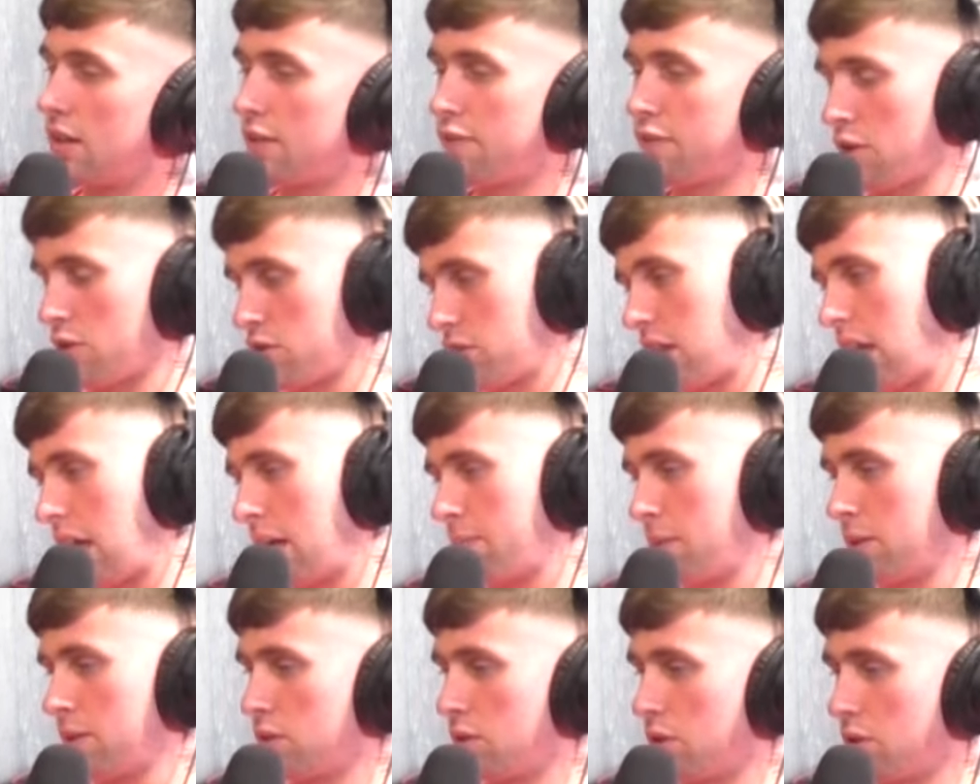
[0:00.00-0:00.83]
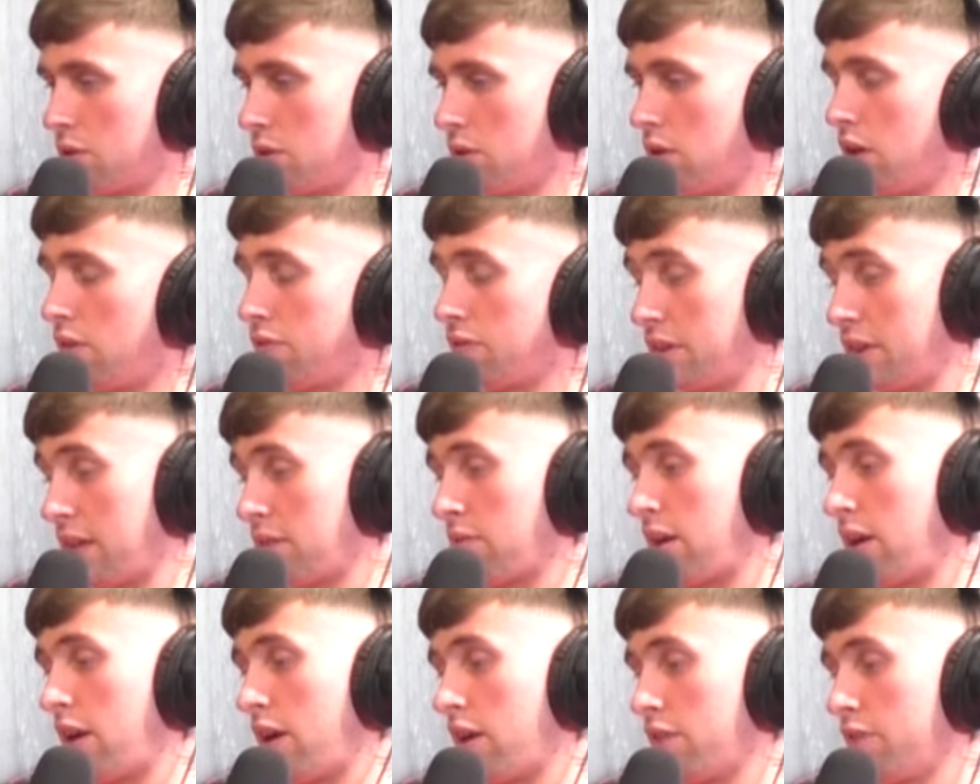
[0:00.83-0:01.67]
first lap, I took off. The thing
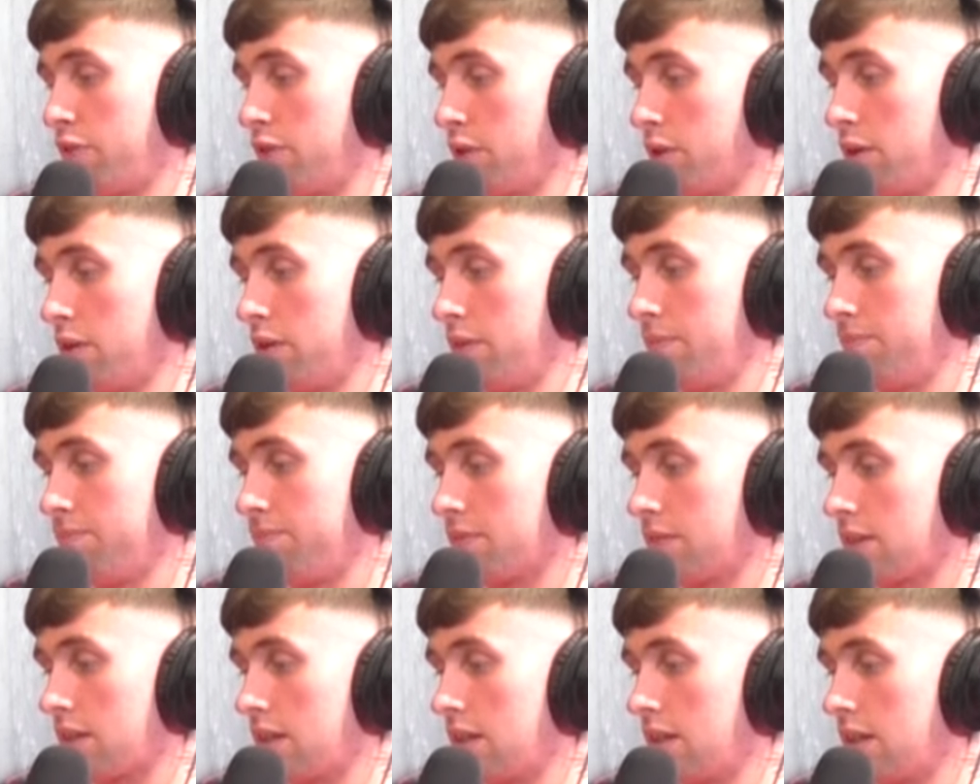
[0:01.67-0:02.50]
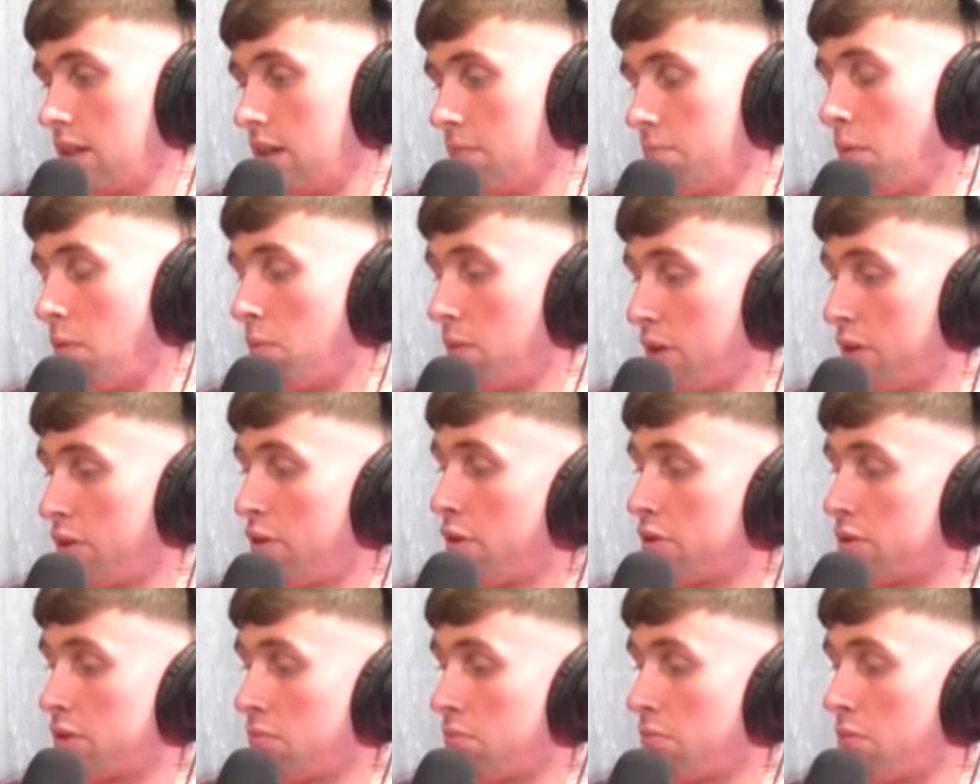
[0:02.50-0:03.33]
ran out of fuel. But we
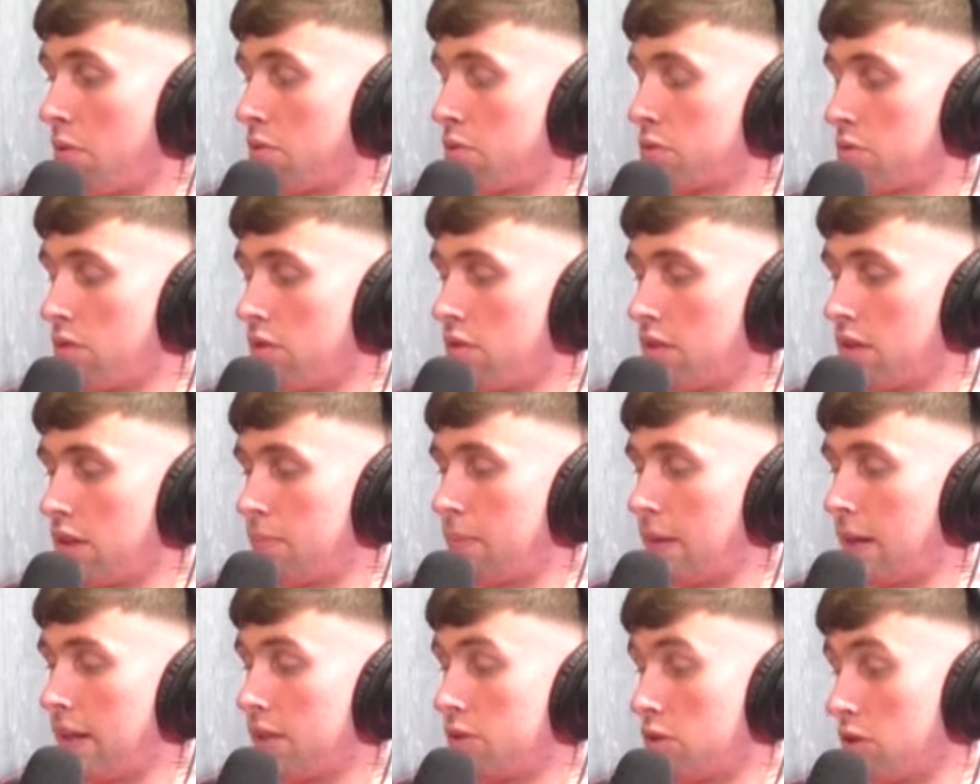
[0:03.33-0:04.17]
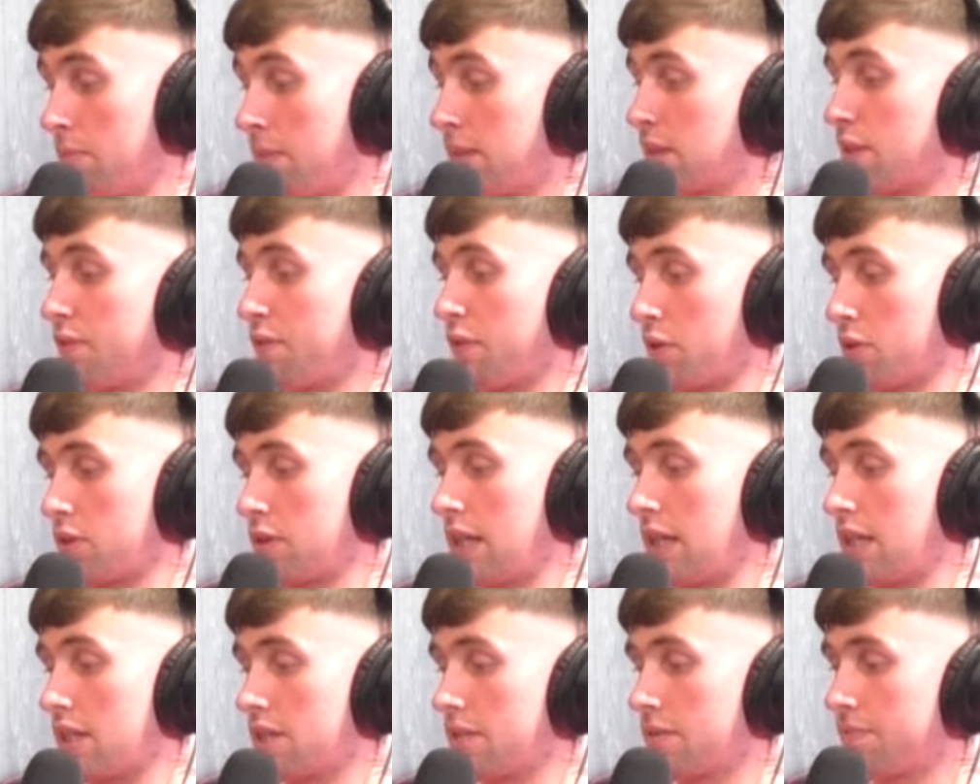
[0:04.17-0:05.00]
thought something was wrong with the bike, so I missed the first
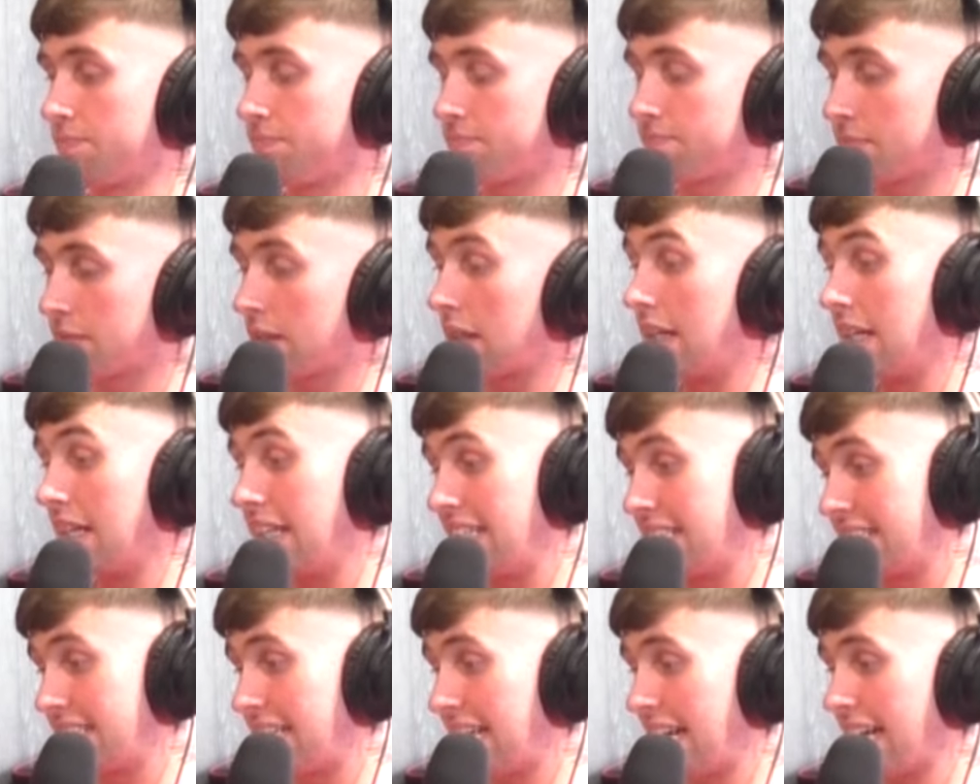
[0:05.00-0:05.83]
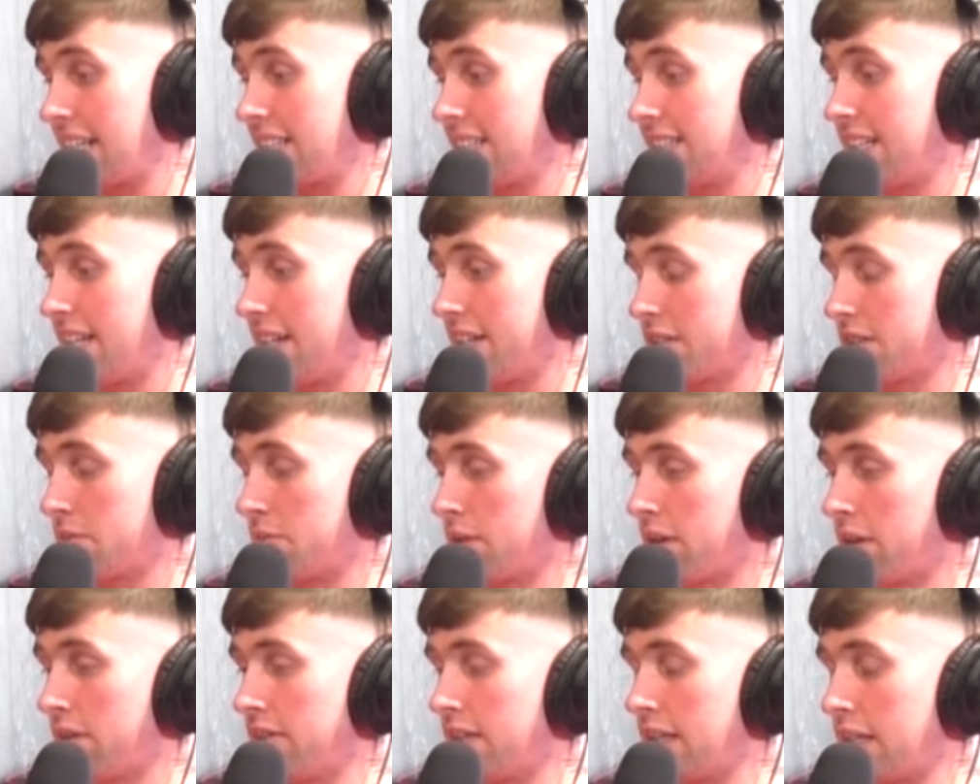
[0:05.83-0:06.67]
session. Mm-hmm. Second session,
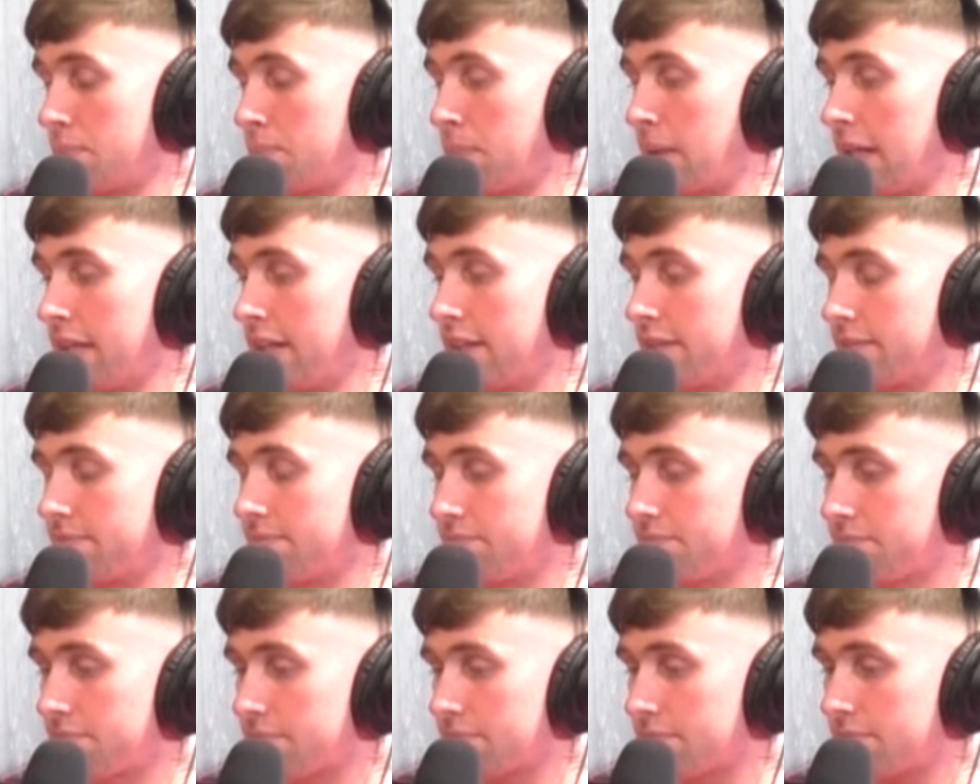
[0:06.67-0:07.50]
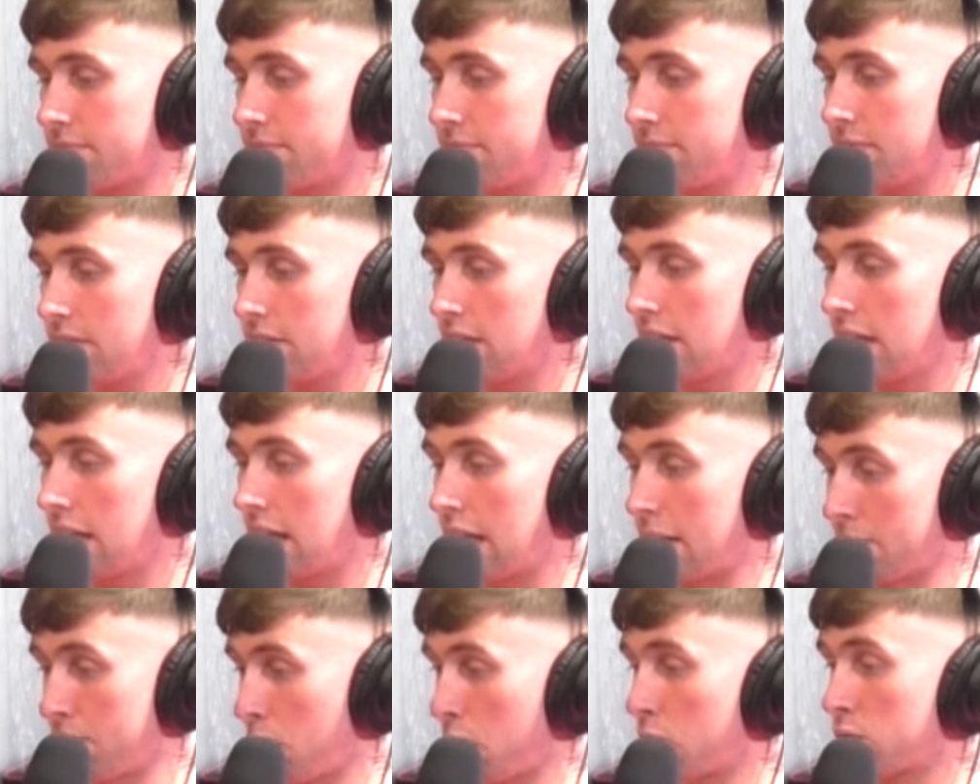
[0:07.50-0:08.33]
went out in this bike,
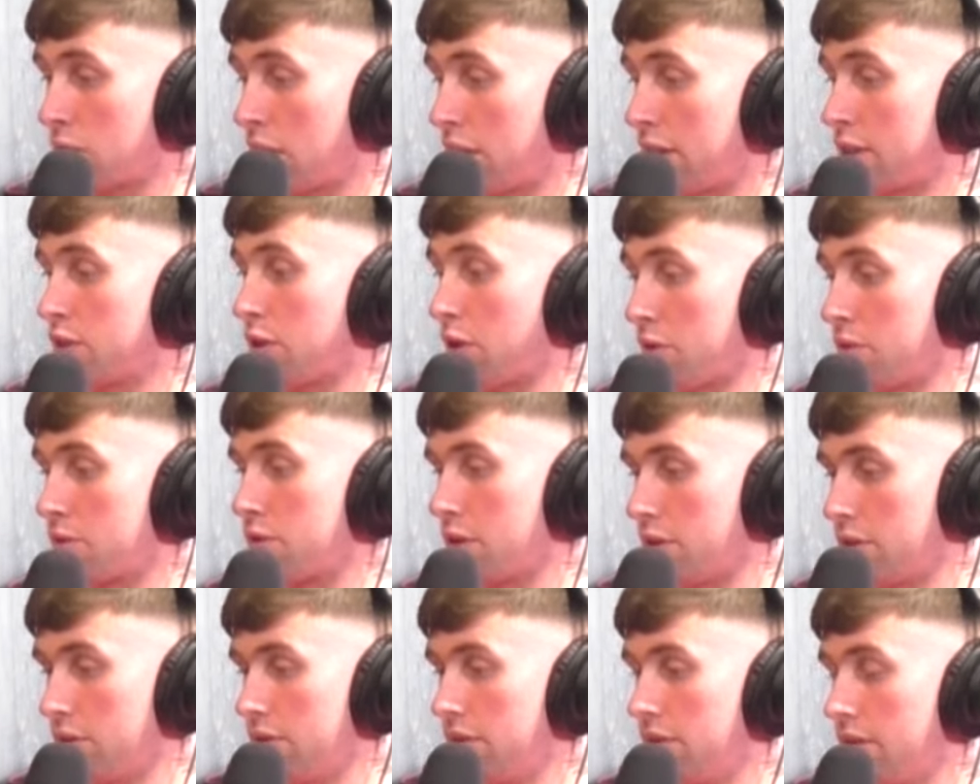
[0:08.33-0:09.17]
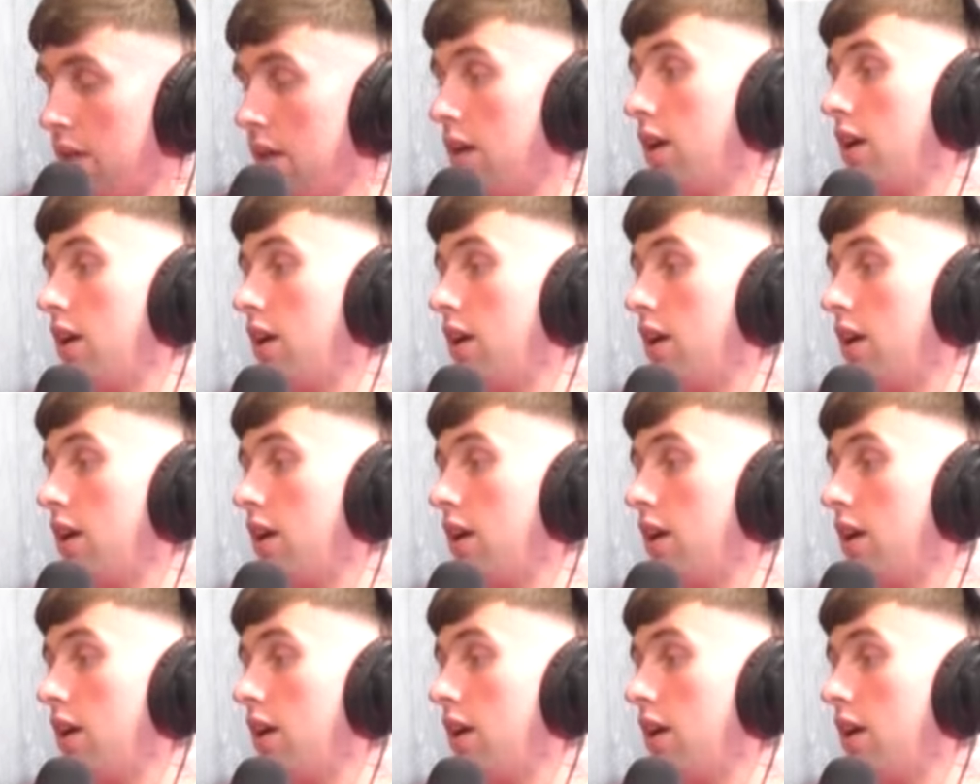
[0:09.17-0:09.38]
and it broke down at turn two.